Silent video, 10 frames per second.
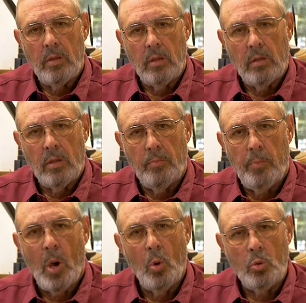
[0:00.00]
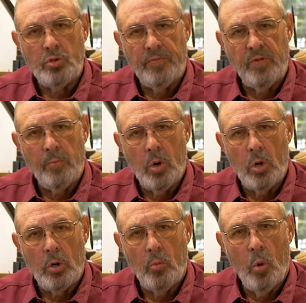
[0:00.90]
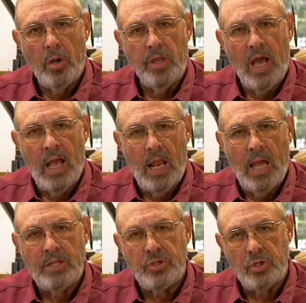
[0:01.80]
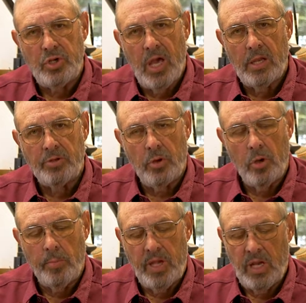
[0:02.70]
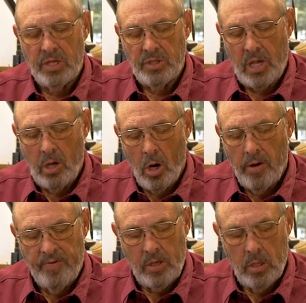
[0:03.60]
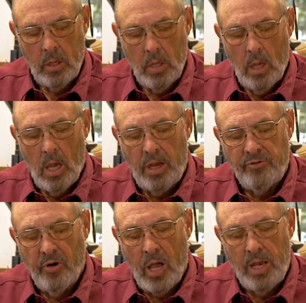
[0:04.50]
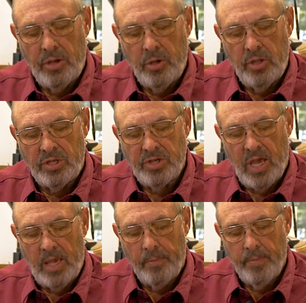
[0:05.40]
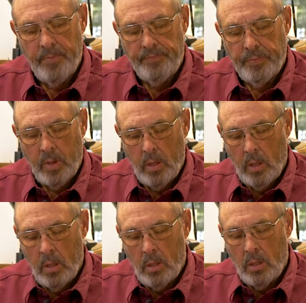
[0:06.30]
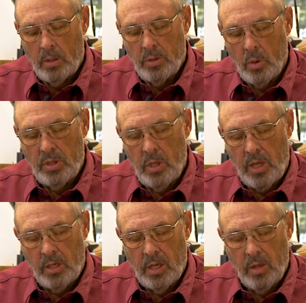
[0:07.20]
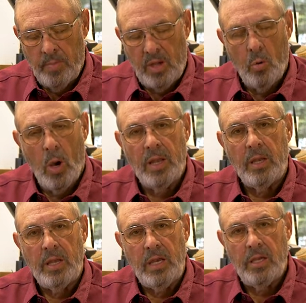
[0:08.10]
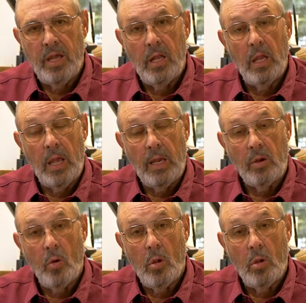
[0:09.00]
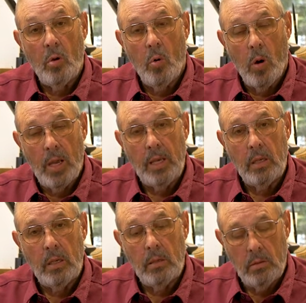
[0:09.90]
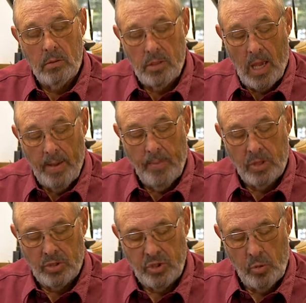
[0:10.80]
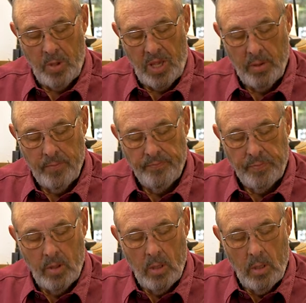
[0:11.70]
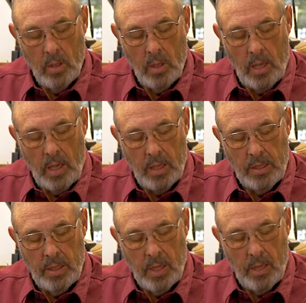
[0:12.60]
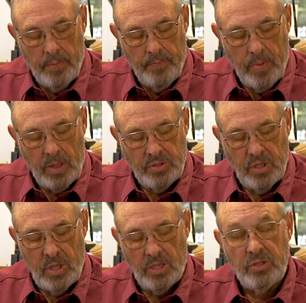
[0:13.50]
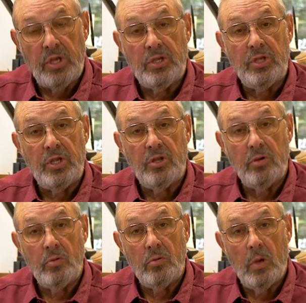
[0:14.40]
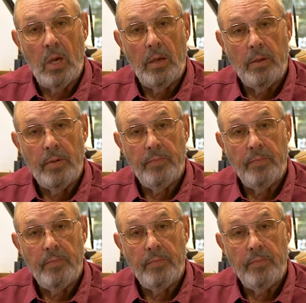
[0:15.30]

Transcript: the, the pose of the bird, where the highlights and shadows are going to be. And as I carve it, I try and do the same. So it, it can be quite detailed and quite time consuming and uh, it's it's easy to uh,